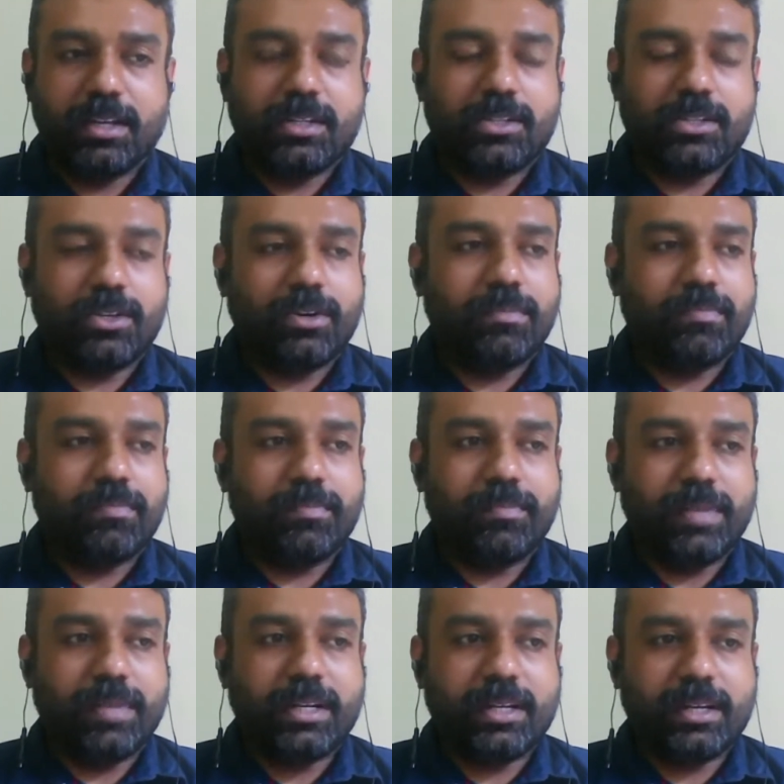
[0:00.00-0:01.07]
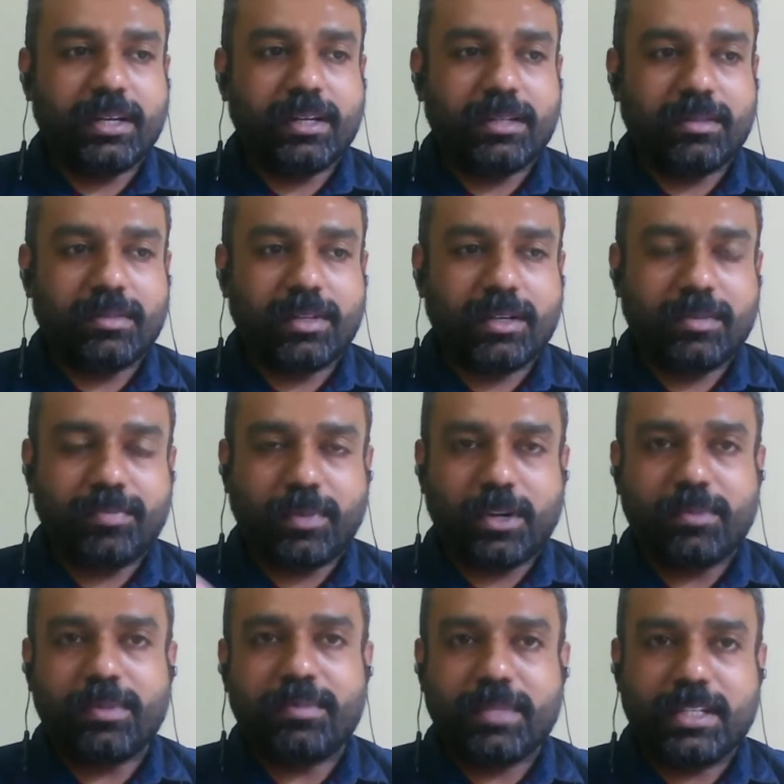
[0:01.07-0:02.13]
So, but the
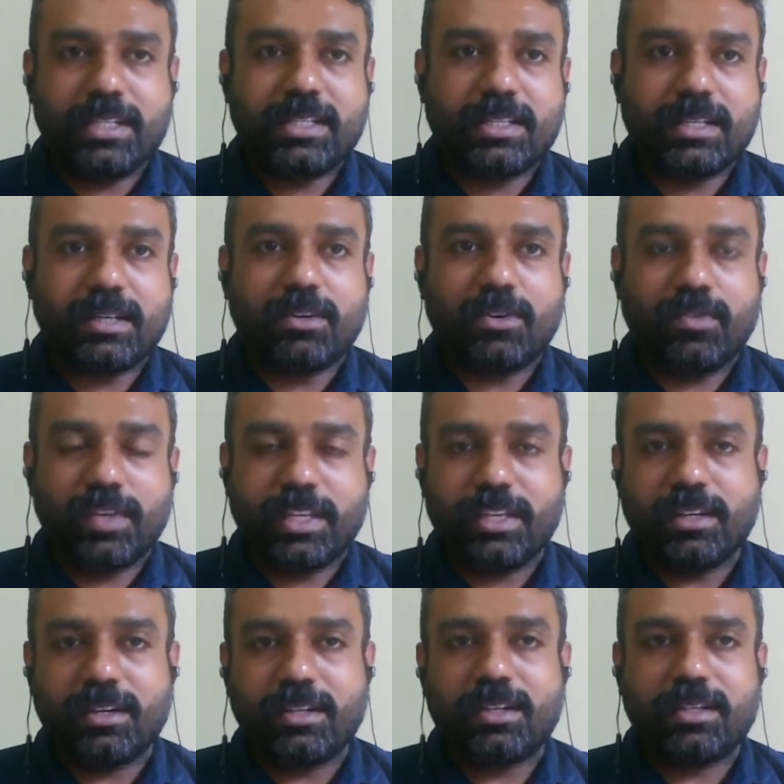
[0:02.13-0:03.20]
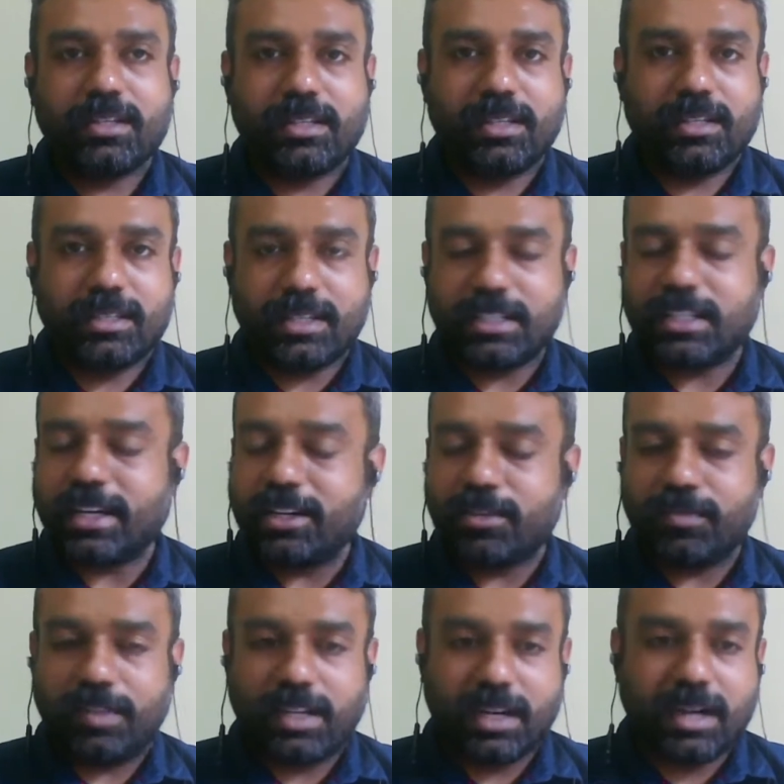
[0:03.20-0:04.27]
problem is over here, such kind
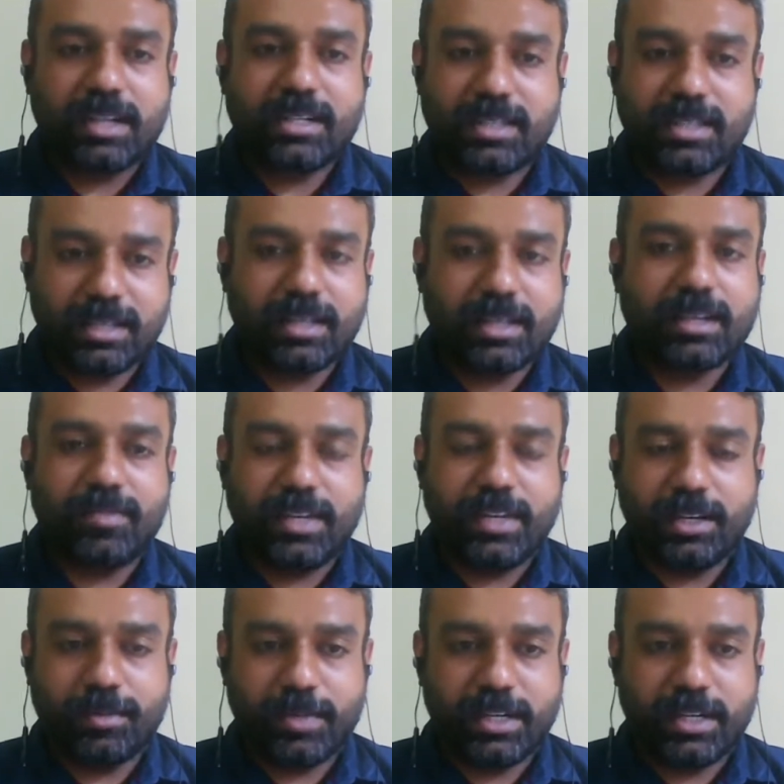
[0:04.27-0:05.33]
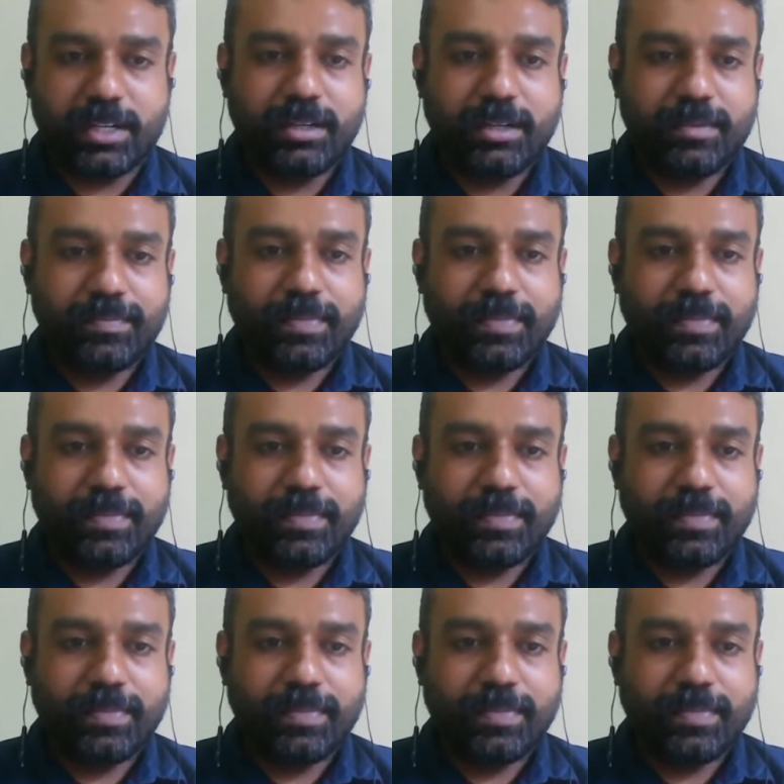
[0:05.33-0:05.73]
of grants are very limited.